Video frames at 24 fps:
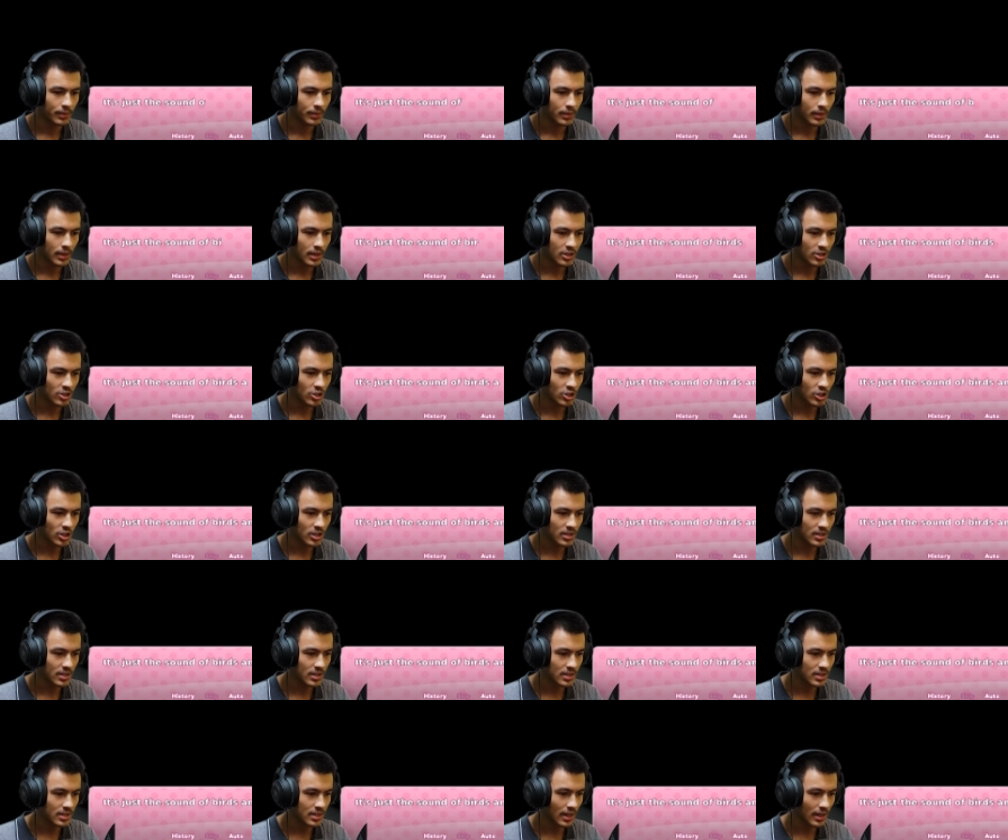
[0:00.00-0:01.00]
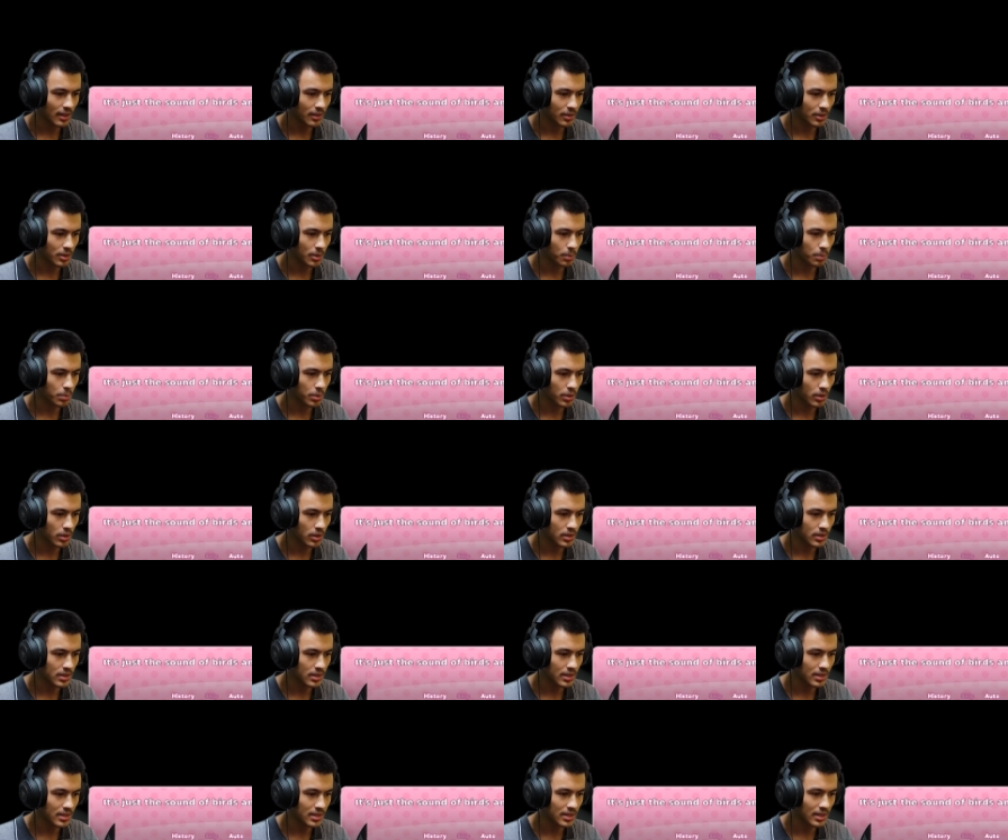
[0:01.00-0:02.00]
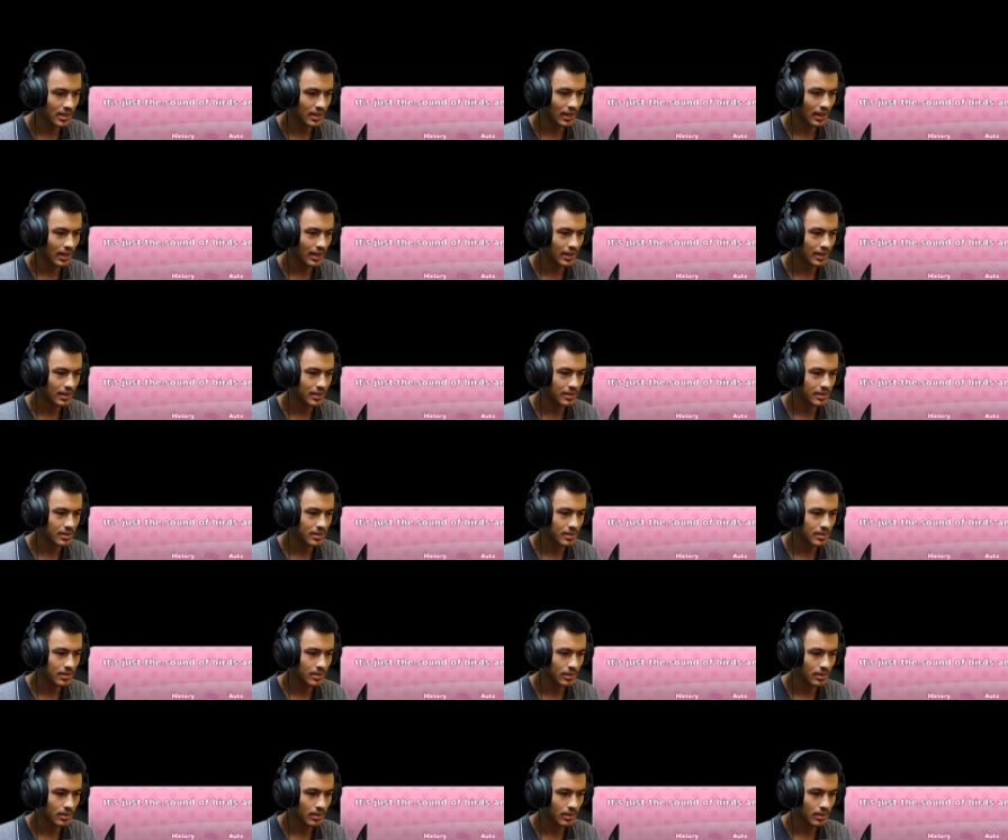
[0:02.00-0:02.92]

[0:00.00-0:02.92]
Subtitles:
It's just the sound of the birds and cicadas.